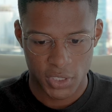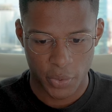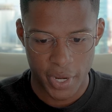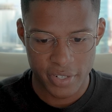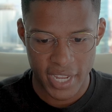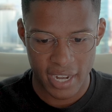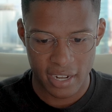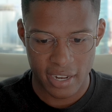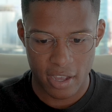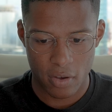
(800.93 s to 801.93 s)
So here's
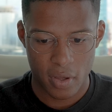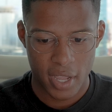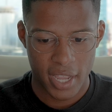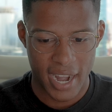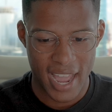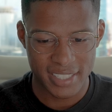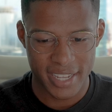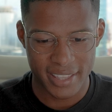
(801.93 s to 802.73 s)
Annandale, and actually I